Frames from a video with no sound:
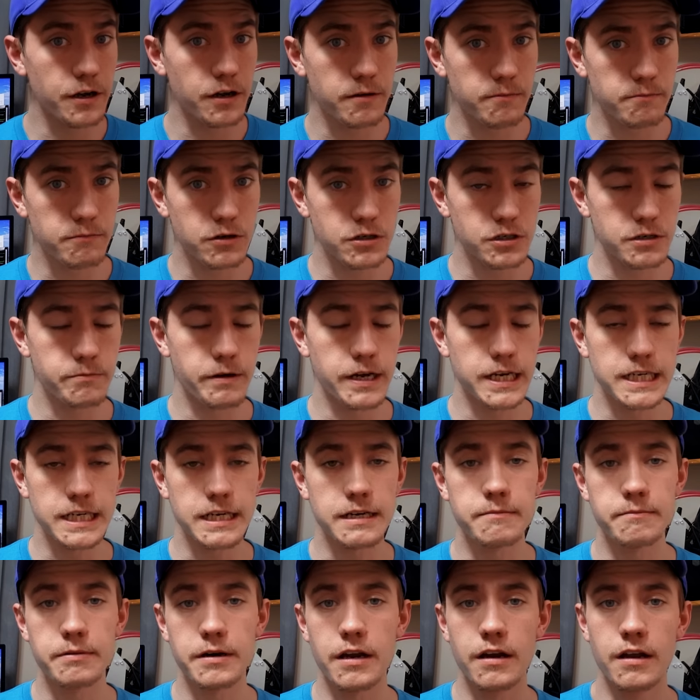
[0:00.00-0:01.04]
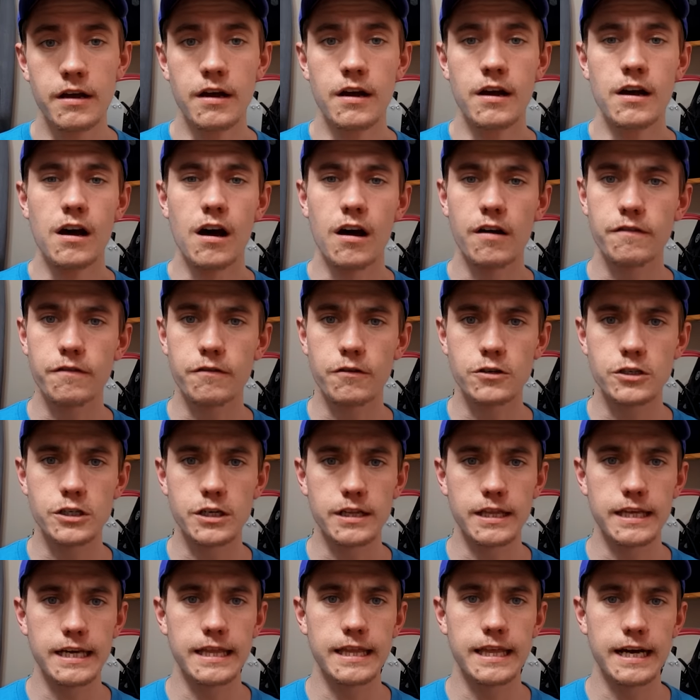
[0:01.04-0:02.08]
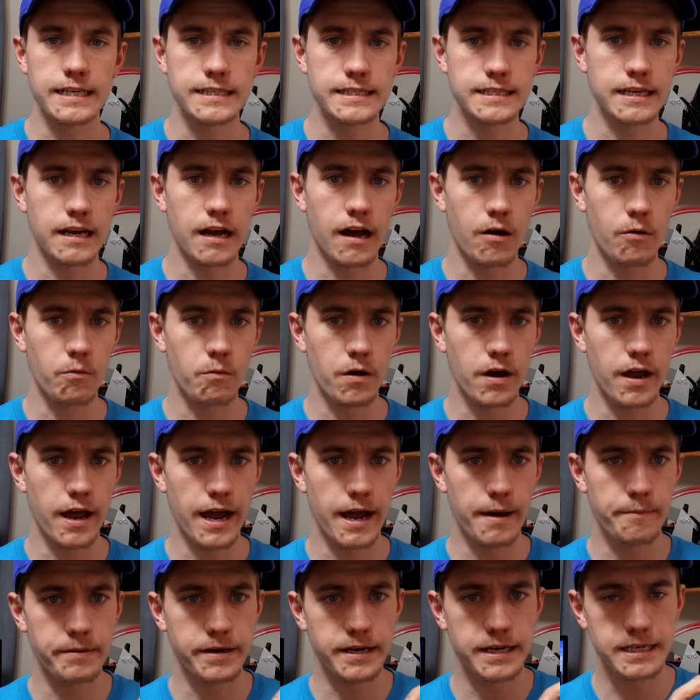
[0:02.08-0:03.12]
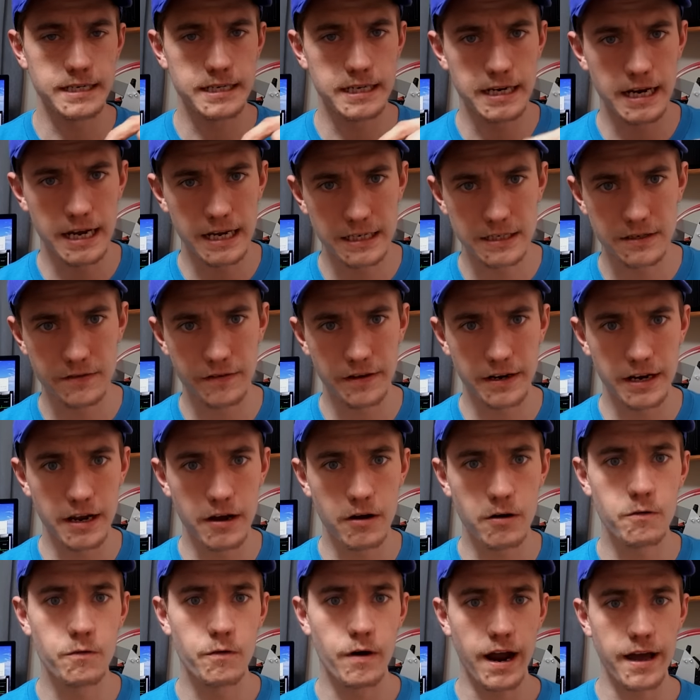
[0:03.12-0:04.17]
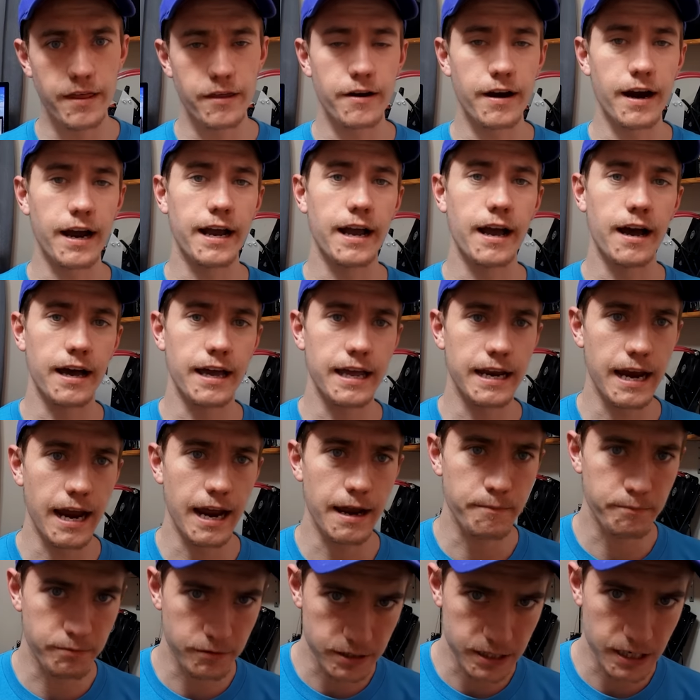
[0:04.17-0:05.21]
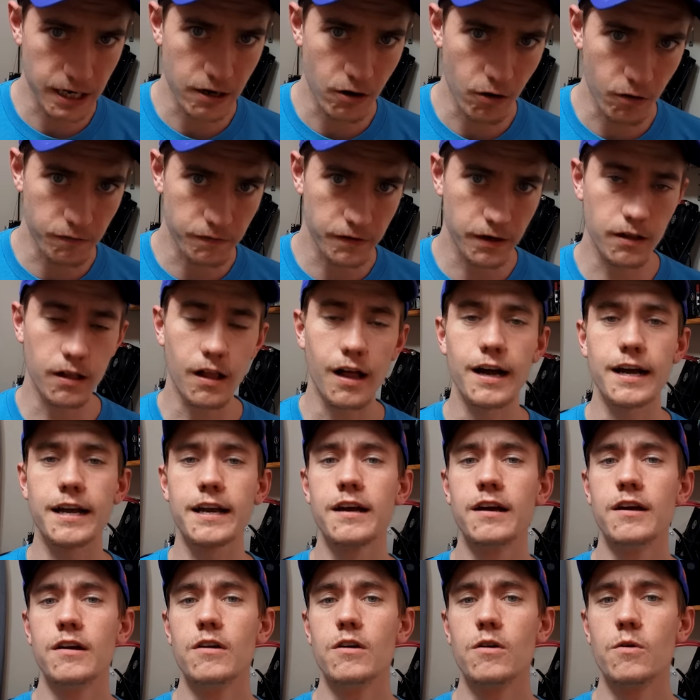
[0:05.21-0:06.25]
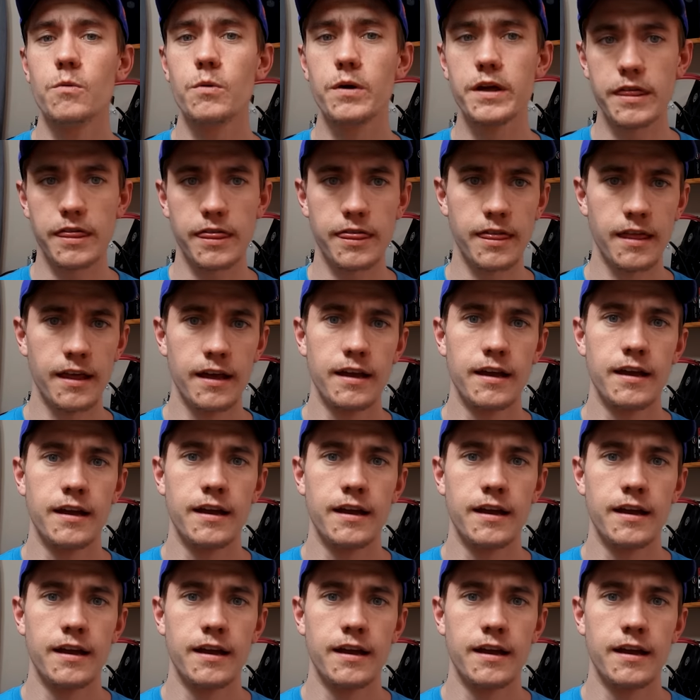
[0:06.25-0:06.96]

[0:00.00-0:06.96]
you can push a Pentium, but unfortunately that's not what happened in today's video. Rather, I got an 8% overclock with,